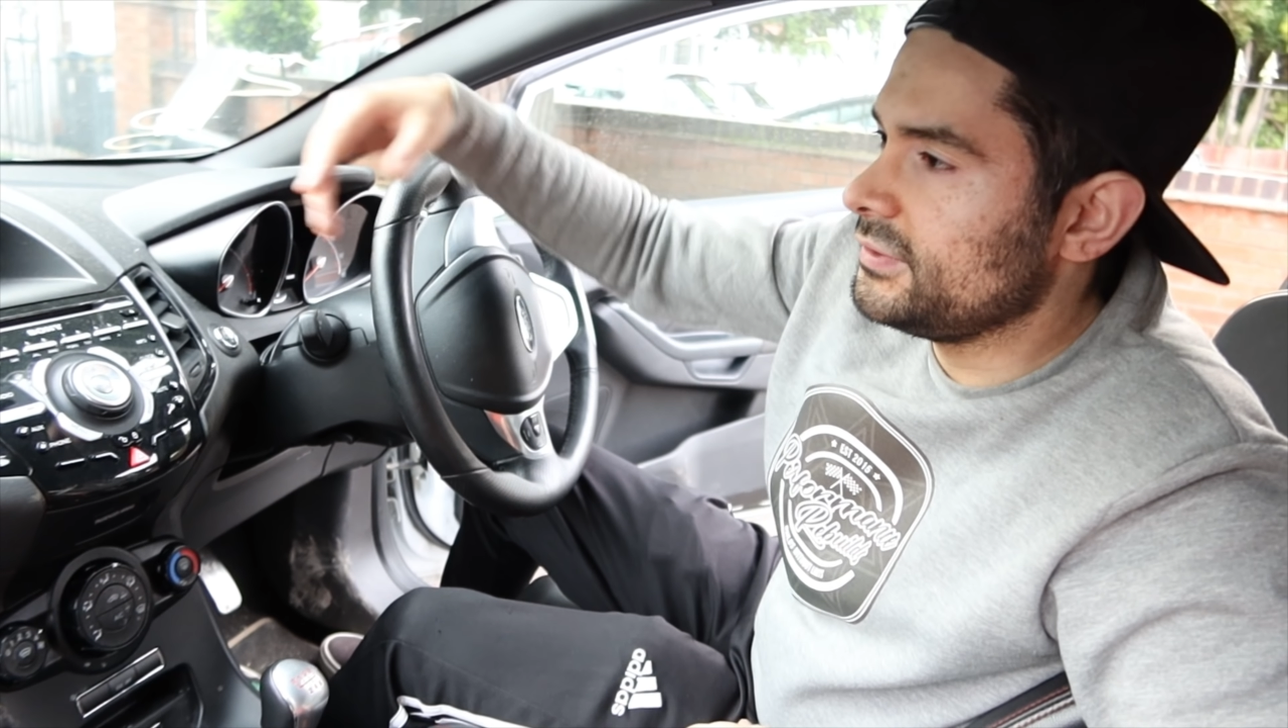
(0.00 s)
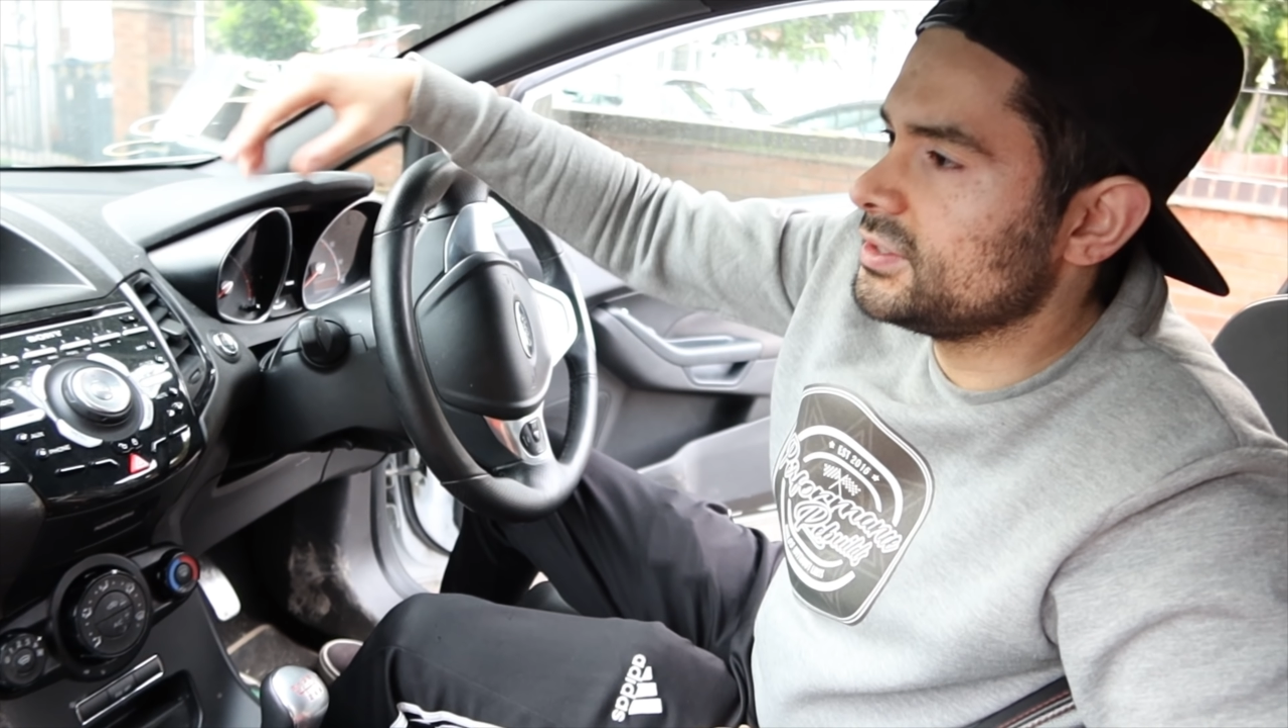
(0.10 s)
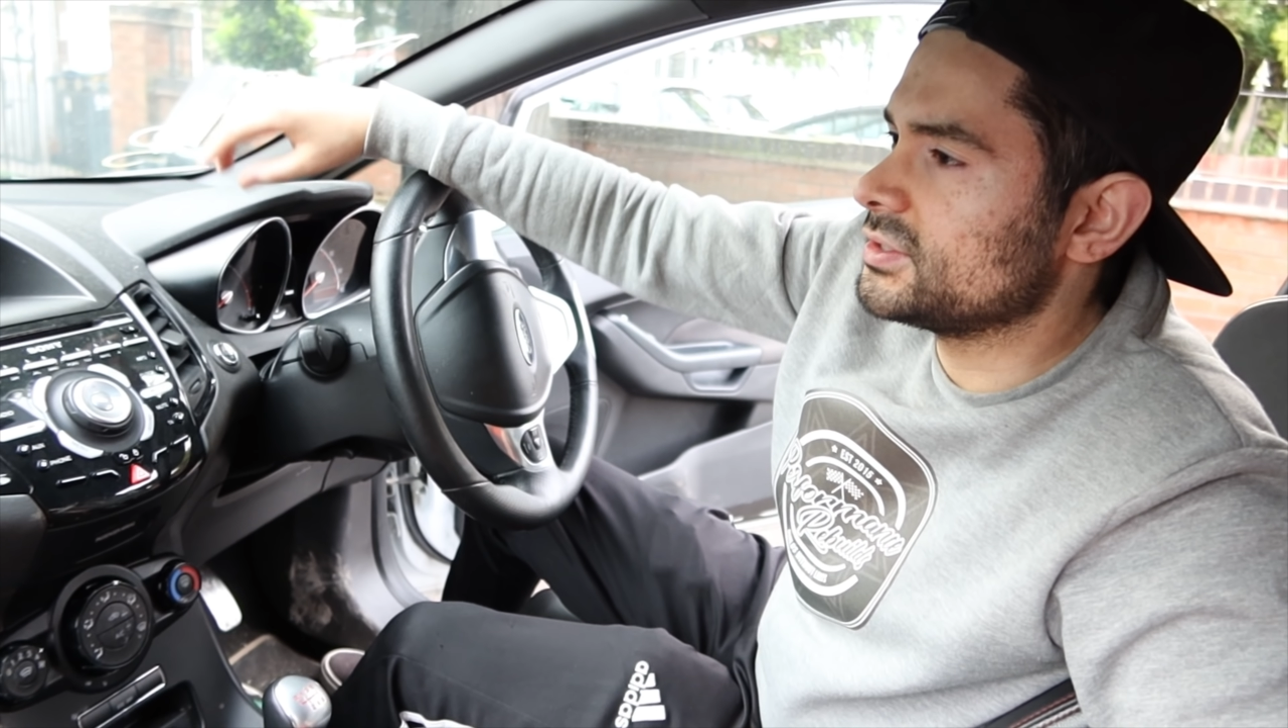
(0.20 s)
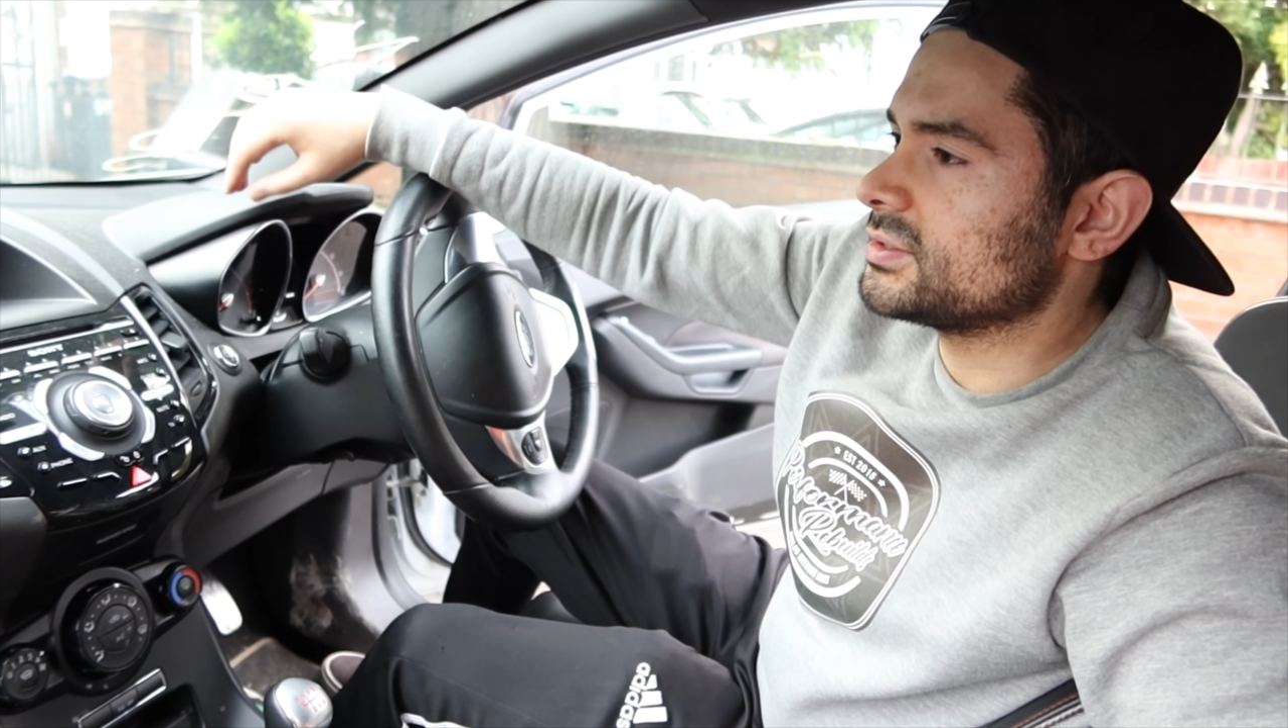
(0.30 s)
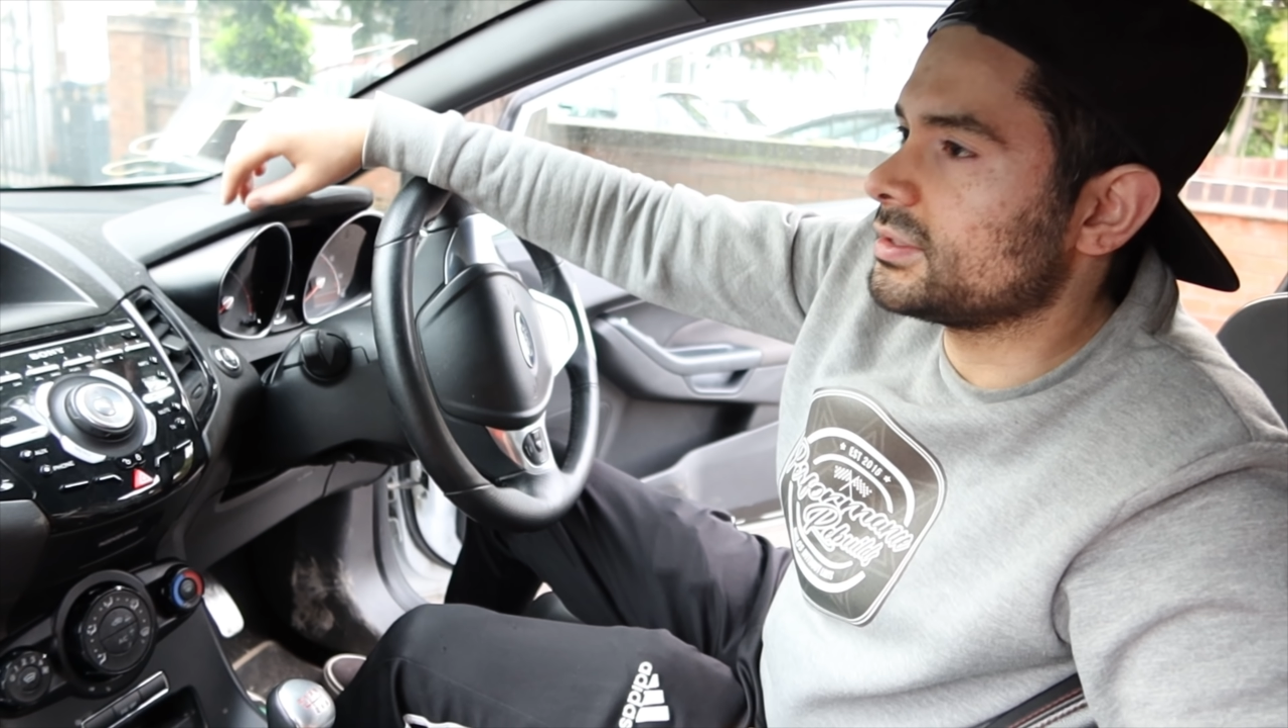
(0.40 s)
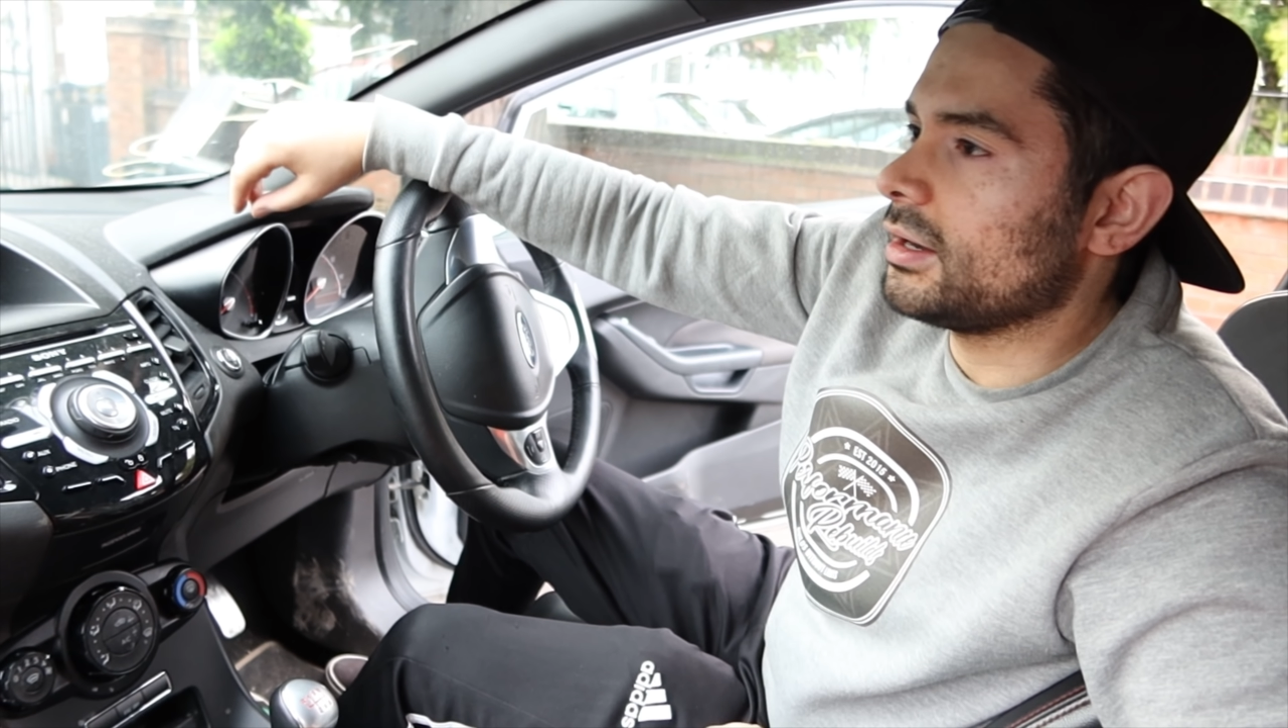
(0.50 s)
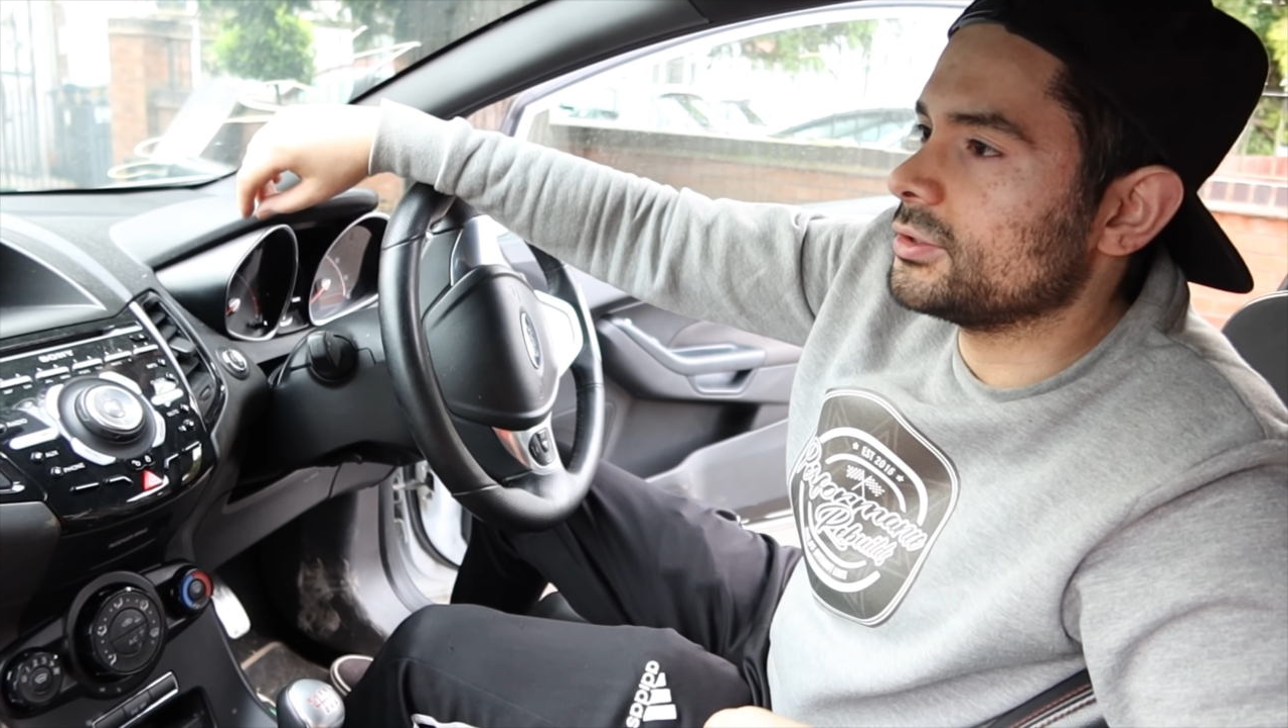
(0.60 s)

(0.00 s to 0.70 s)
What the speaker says: features that